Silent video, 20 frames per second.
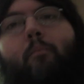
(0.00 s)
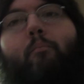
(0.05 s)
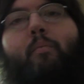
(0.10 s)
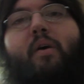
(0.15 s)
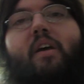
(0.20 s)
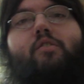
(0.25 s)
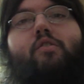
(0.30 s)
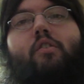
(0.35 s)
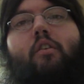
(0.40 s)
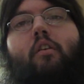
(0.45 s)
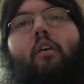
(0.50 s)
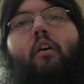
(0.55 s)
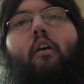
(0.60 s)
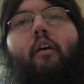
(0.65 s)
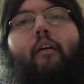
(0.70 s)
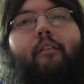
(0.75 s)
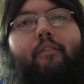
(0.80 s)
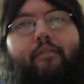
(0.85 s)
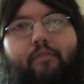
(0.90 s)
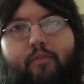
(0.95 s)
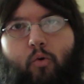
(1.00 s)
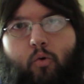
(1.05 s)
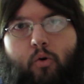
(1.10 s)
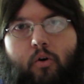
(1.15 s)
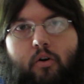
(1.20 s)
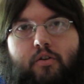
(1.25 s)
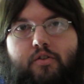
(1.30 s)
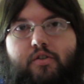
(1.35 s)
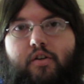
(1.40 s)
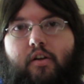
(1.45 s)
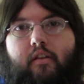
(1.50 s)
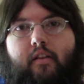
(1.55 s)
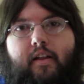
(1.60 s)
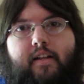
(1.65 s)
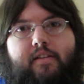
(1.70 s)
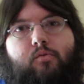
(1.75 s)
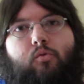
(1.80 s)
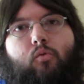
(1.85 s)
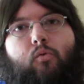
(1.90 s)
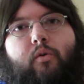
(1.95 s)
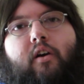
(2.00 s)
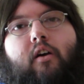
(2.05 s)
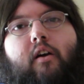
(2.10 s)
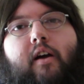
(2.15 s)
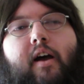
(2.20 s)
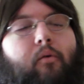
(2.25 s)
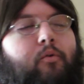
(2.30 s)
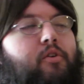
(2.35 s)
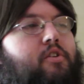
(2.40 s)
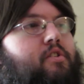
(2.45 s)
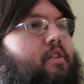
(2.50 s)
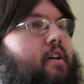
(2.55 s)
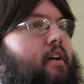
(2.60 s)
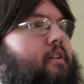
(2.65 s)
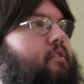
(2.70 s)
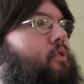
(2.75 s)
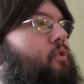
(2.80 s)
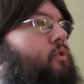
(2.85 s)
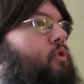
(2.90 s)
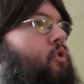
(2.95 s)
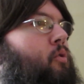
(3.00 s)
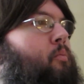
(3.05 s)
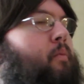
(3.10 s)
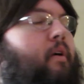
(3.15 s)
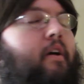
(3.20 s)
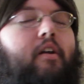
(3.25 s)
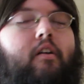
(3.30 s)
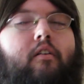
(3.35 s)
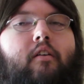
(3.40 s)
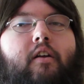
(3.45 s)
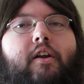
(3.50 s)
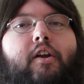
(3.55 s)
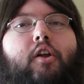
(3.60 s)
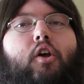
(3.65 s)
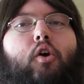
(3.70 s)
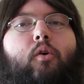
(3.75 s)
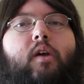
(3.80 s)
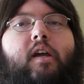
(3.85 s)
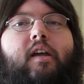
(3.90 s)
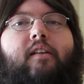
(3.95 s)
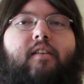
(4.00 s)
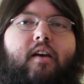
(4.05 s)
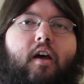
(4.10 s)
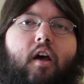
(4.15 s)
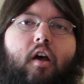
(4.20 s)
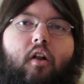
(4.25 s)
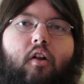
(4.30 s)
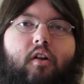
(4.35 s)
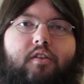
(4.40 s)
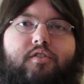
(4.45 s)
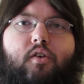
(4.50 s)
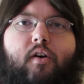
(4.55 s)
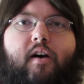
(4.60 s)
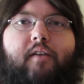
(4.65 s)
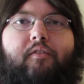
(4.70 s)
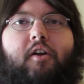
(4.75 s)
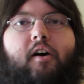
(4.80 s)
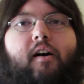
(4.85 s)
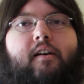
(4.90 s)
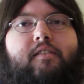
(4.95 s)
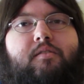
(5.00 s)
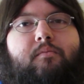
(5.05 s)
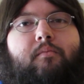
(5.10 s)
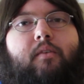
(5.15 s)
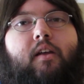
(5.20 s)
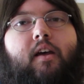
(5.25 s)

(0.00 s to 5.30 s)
Pigeon Forge. That's where we are at. We just got to the room, getting ready to go eat. Let's go have an awesome